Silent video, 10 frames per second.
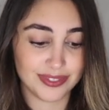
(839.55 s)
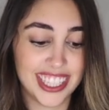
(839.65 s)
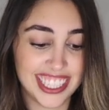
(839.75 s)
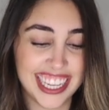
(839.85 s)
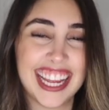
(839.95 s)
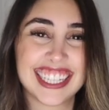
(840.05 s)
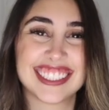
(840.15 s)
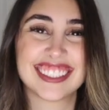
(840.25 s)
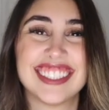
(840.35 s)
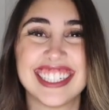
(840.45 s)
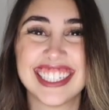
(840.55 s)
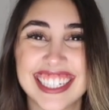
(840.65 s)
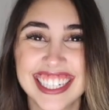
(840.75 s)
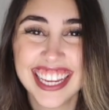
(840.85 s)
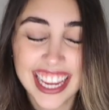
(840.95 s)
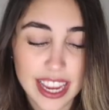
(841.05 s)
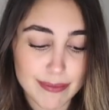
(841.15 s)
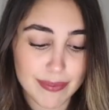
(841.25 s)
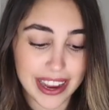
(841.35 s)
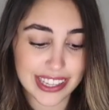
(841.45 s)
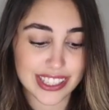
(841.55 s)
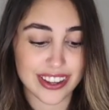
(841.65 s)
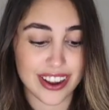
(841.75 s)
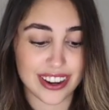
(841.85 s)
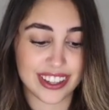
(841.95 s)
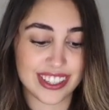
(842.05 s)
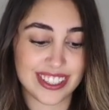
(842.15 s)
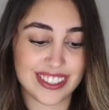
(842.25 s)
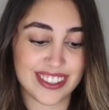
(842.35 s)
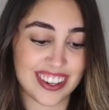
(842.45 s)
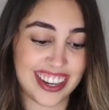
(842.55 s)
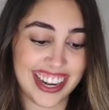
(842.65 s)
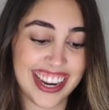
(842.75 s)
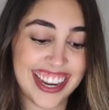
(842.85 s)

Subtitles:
The next one, my stalker story.